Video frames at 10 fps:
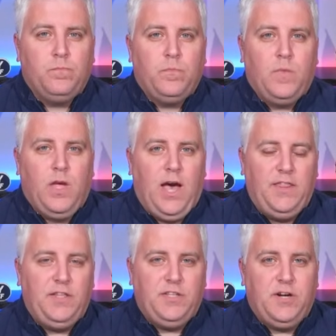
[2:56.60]
I
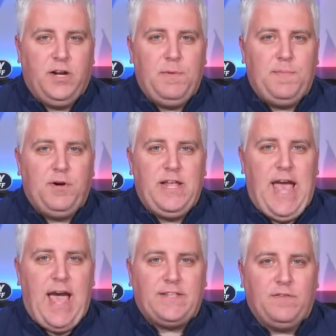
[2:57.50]
think they're going to be pretty
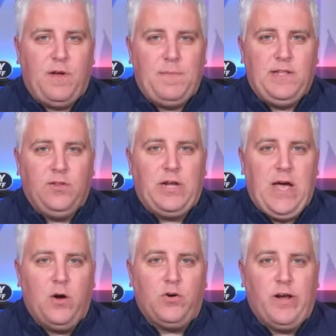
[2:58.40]
active. I mean, Look
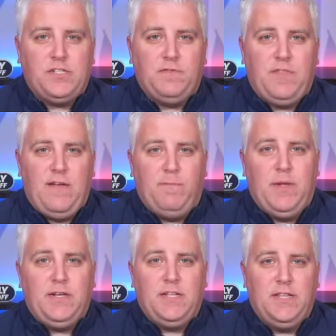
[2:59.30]
how aggressive they've
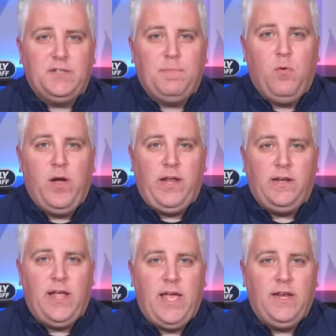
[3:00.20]
been to this point.
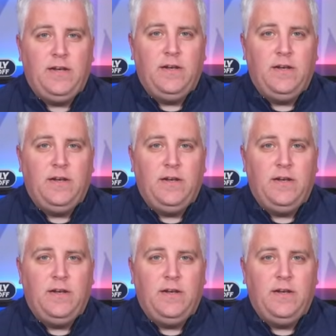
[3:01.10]
And